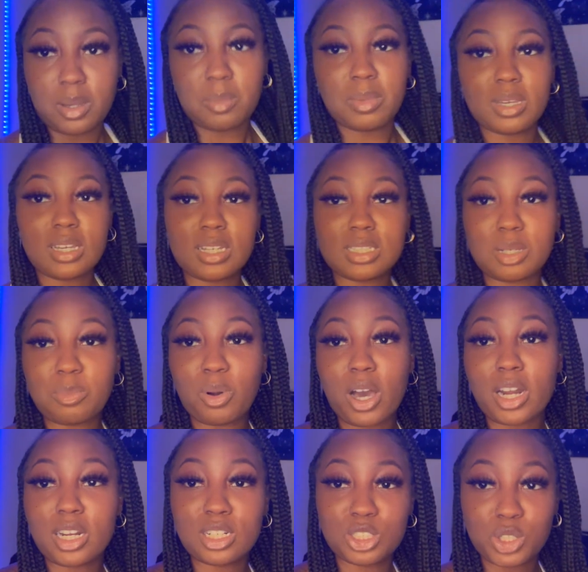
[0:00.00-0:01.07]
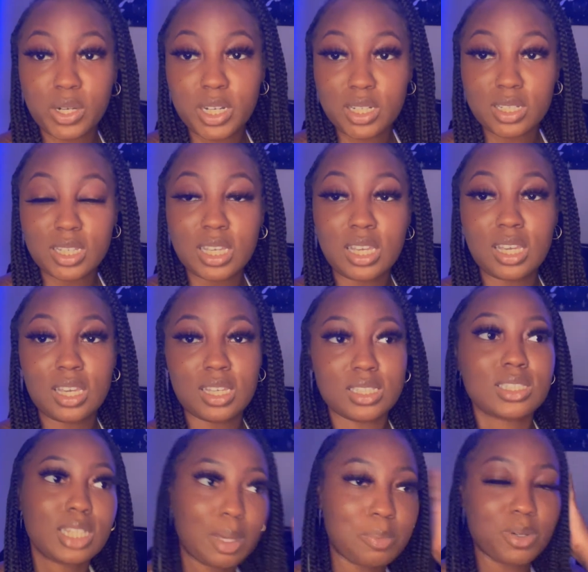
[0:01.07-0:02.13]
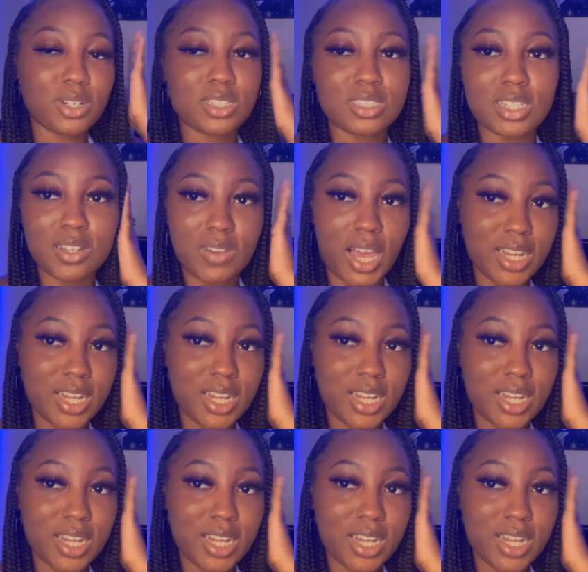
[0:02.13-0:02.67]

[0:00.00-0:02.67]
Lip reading: Because in part of the trailer, KeKe is slapping herself like